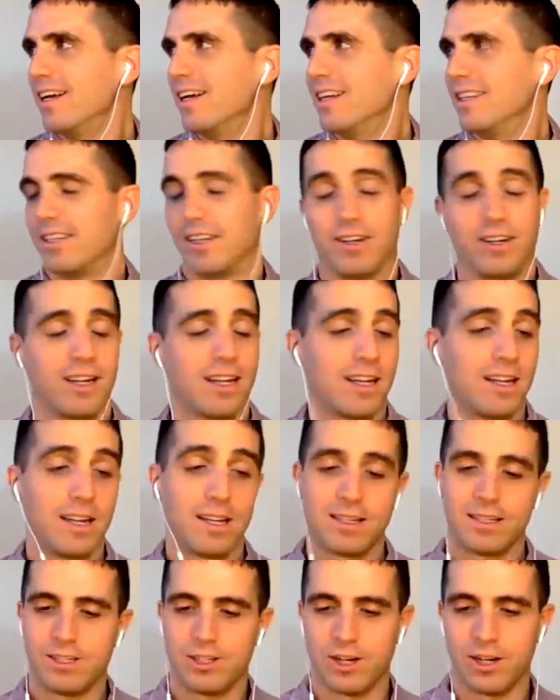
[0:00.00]
So yeah,
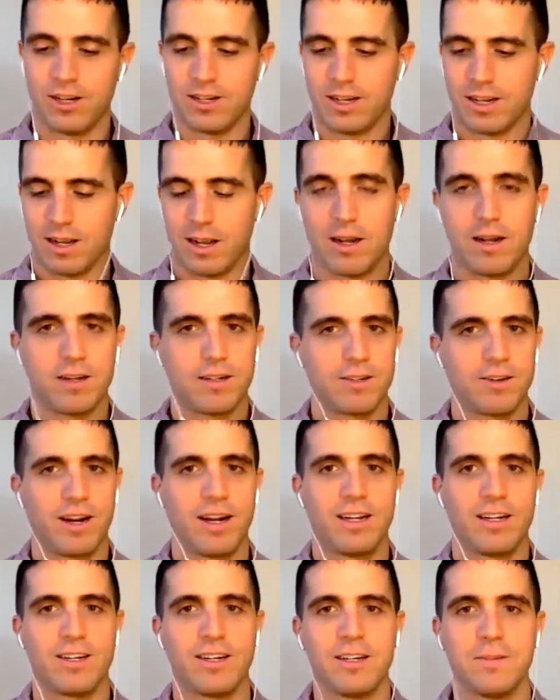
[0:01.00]
John,
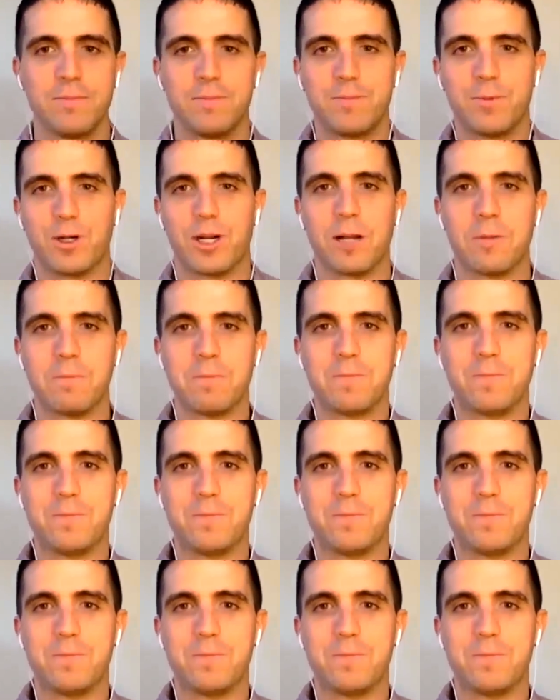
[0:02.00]
great, good. We're done.